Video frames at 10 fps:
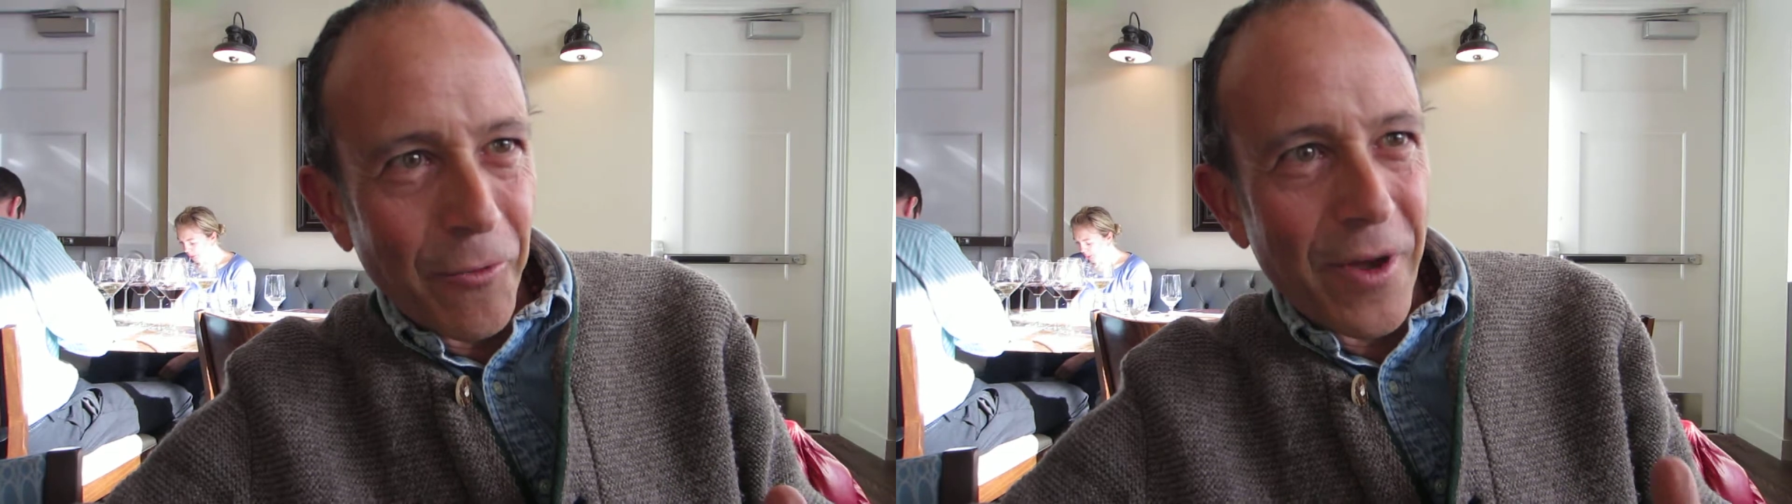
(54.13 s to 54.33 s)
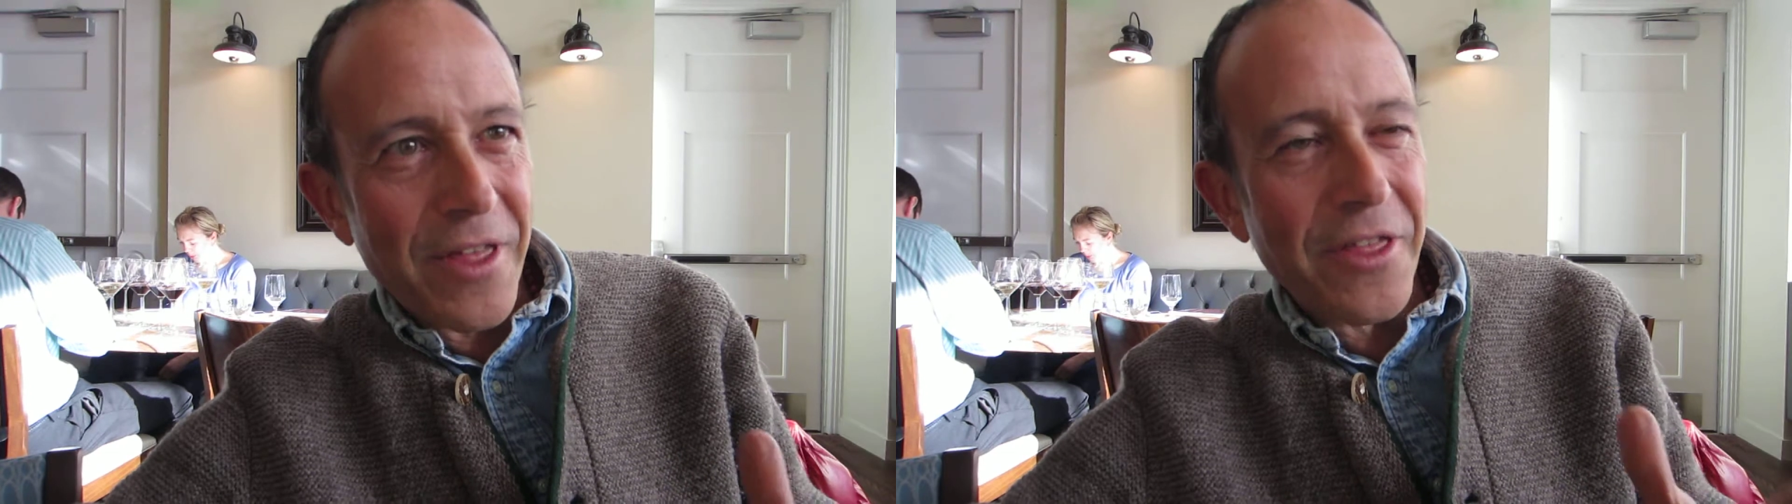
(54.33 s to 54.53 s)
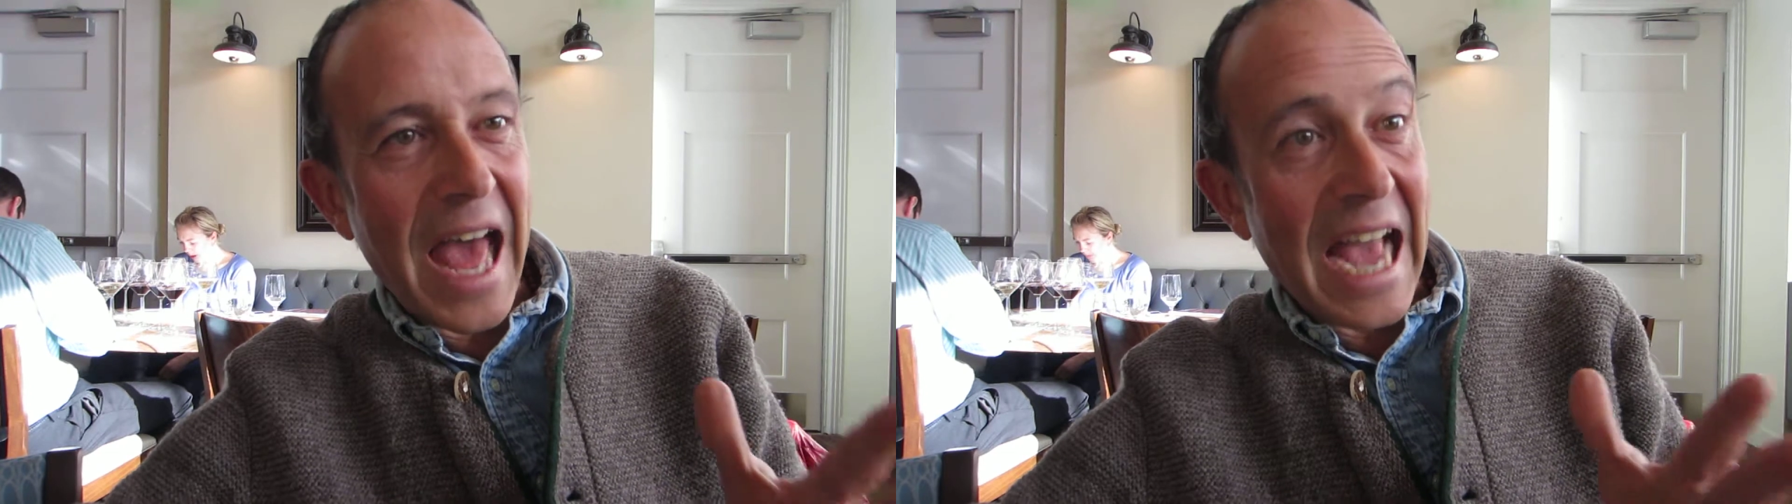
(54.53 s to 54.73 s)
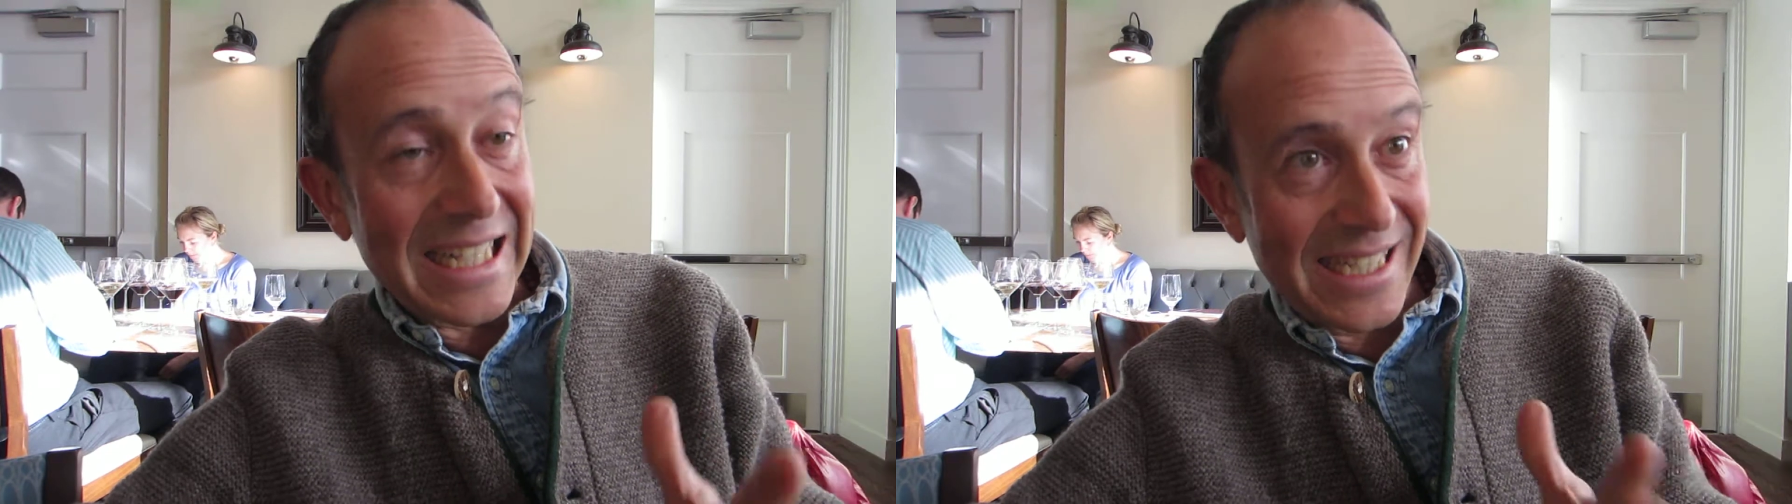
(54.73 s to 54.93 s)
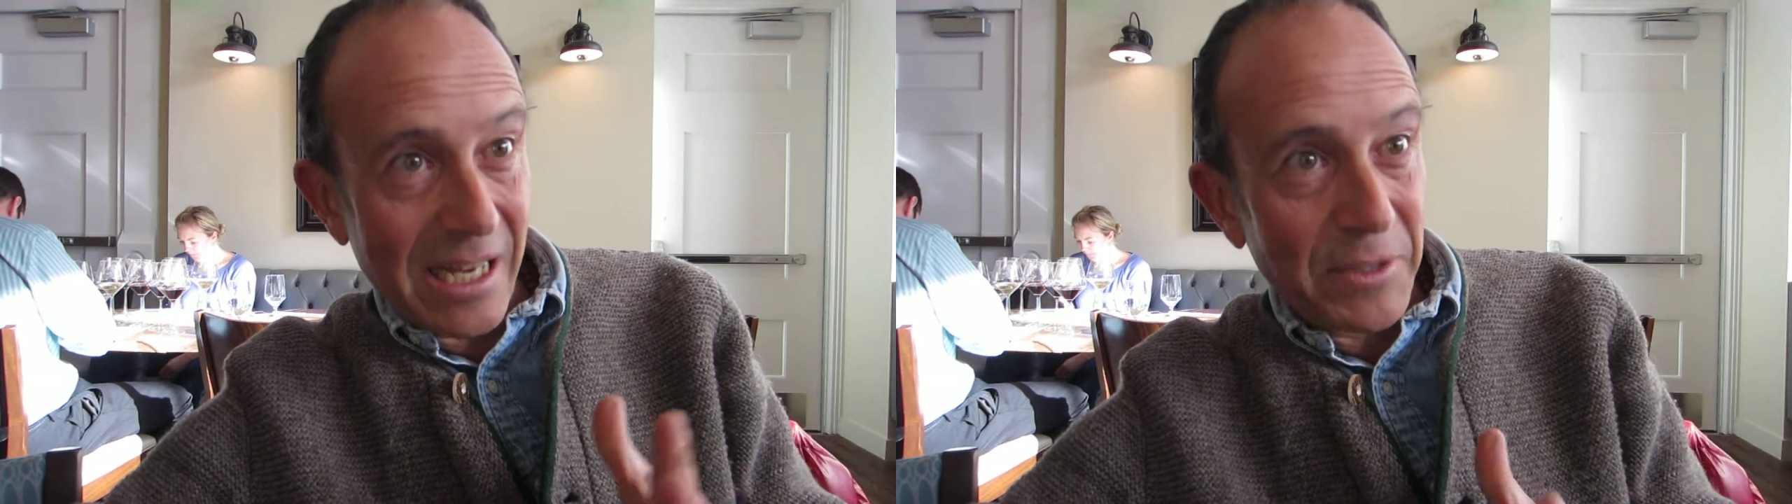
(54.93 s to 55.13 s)
with
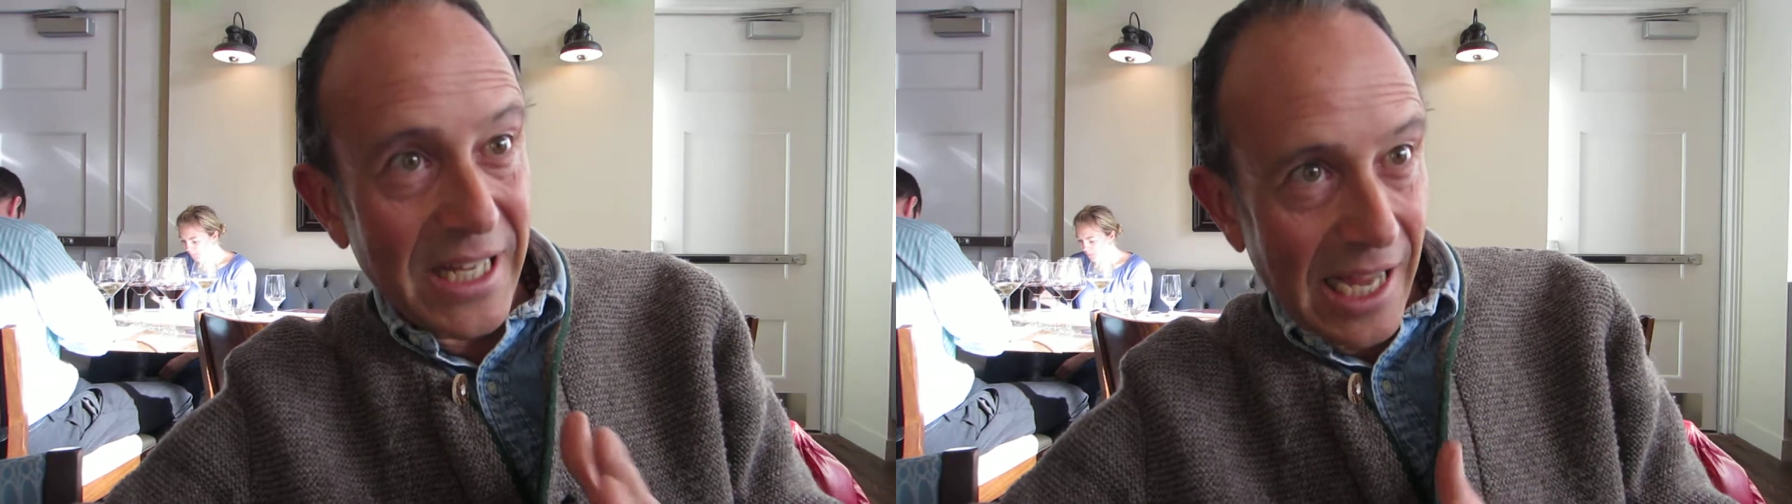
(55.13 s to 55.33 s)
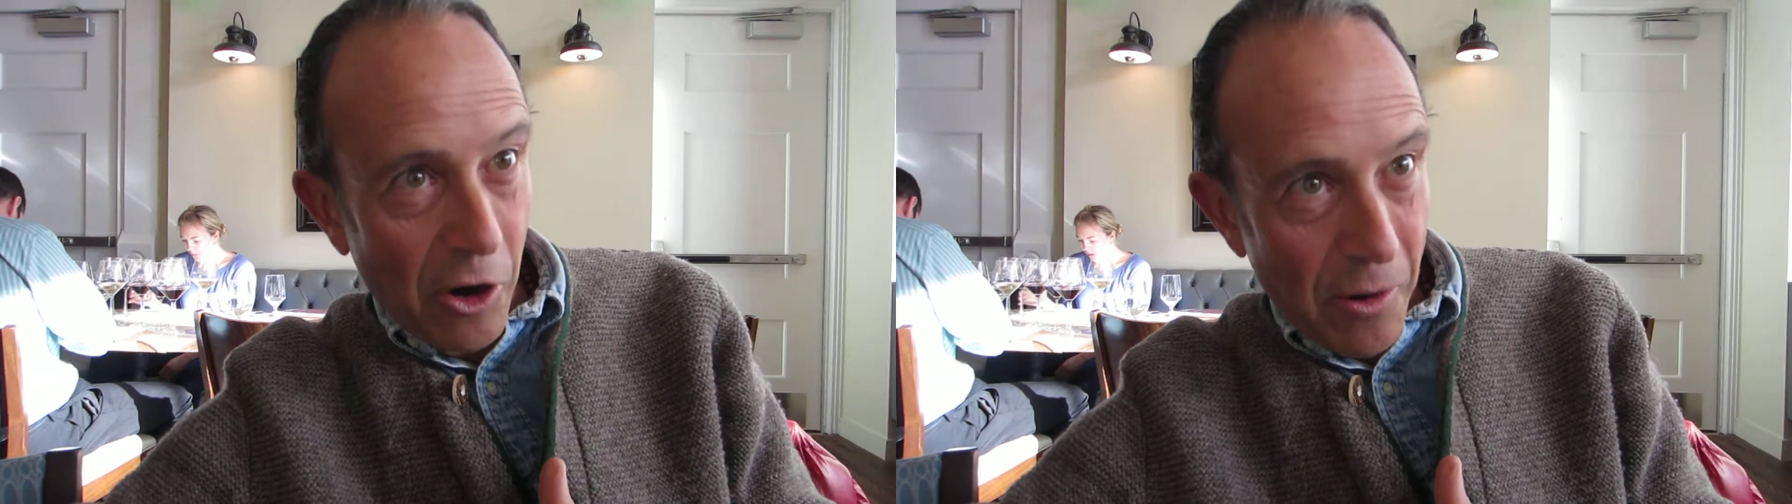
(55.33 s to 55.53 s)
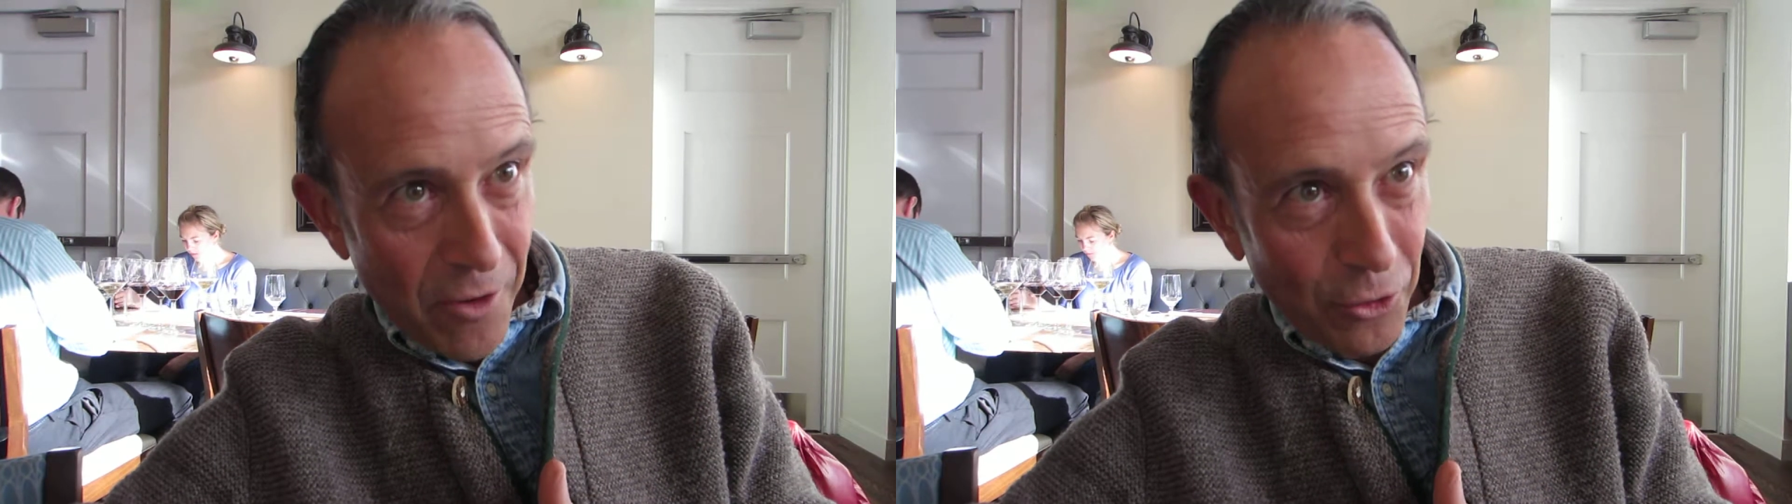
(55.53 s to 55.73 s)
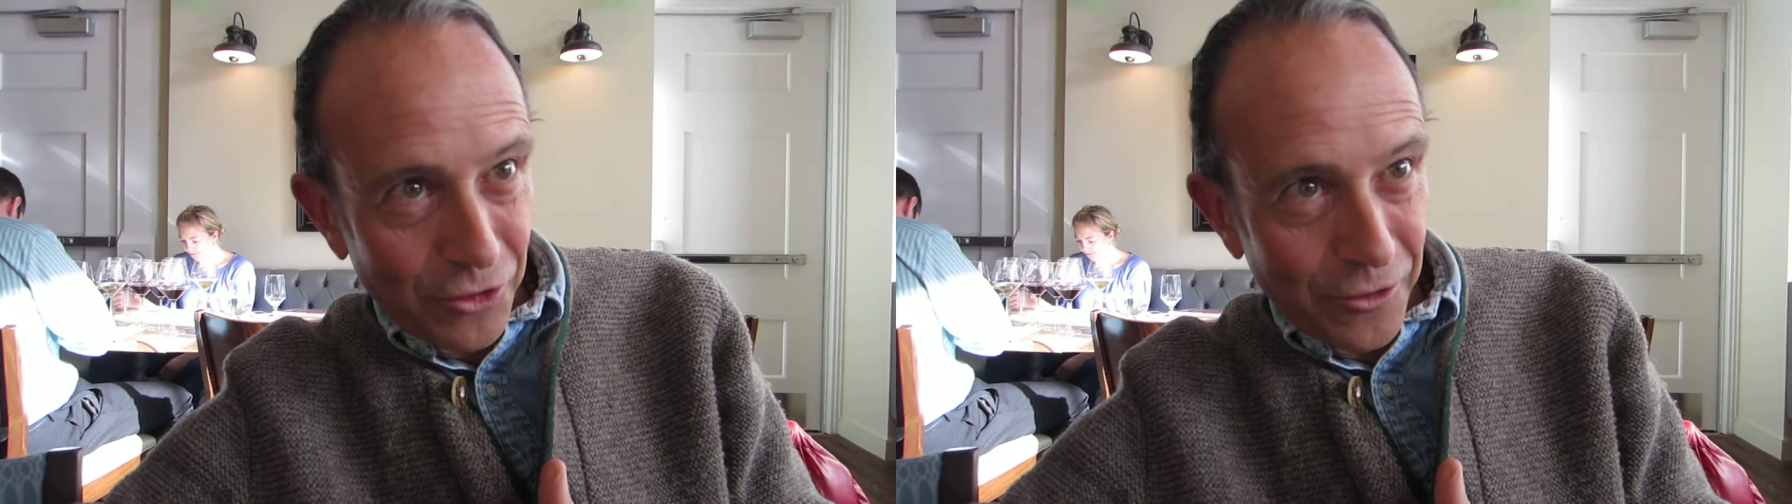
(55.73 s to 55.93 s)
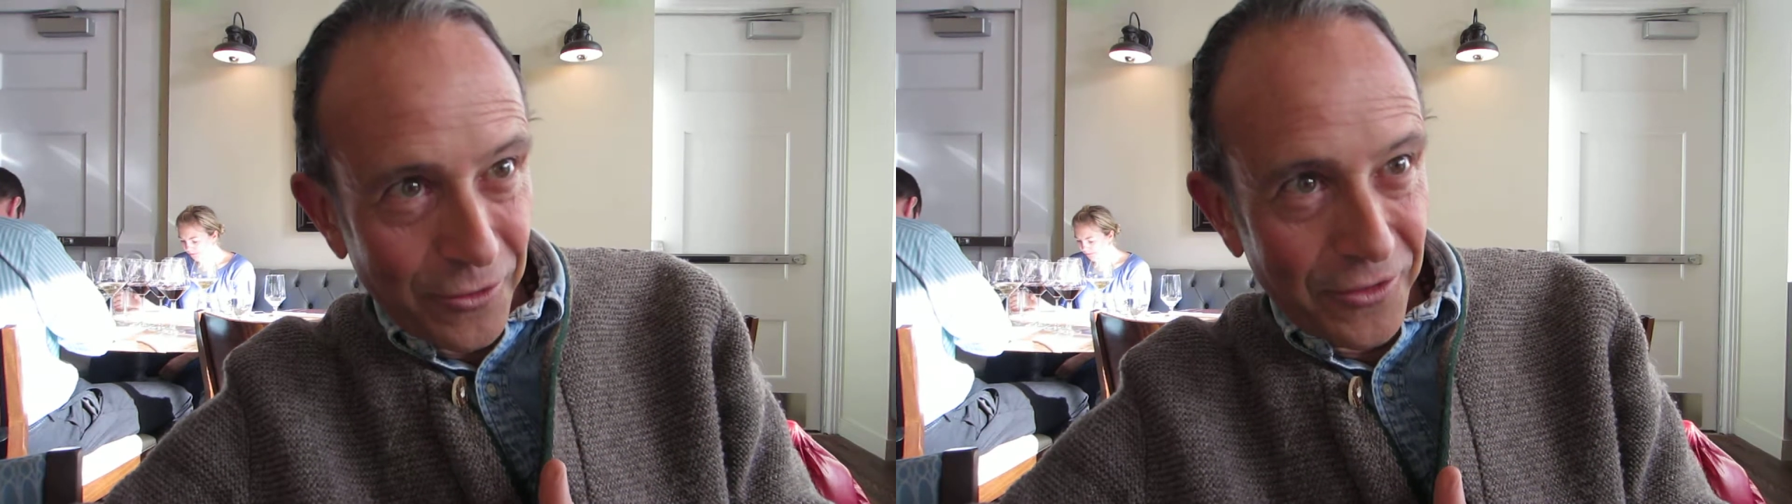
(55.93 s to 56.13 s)
accepting our
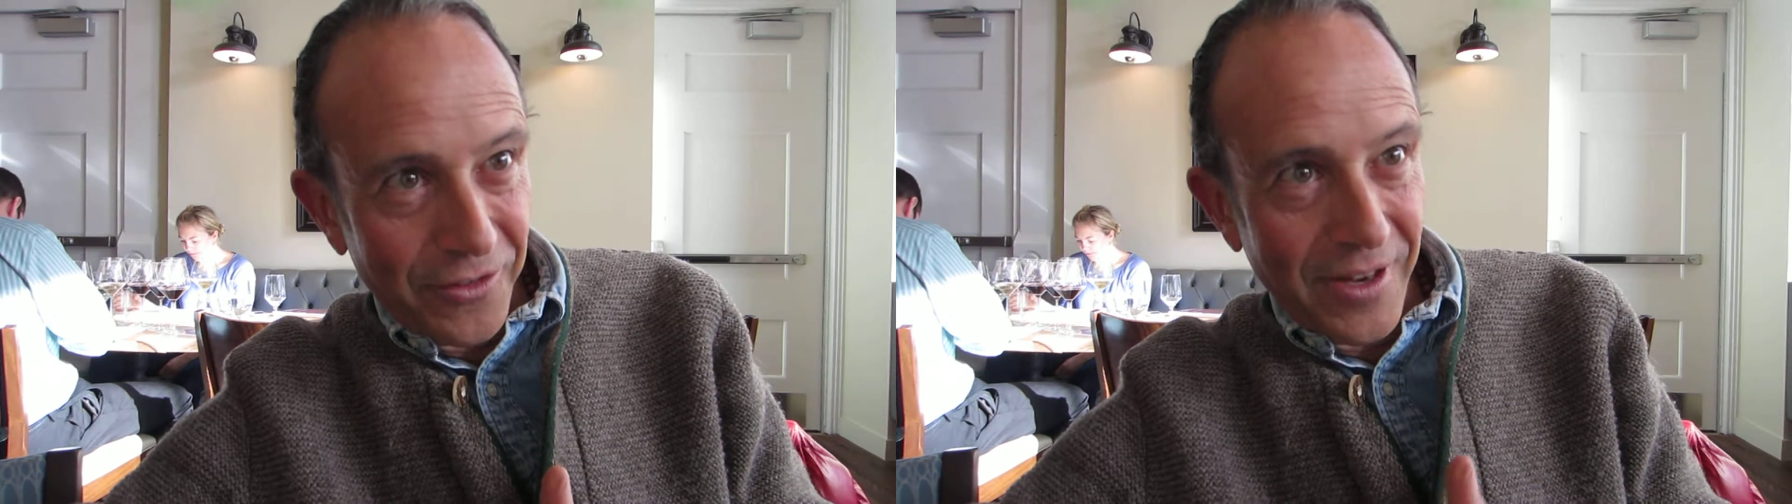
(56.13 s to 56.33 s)
emotions,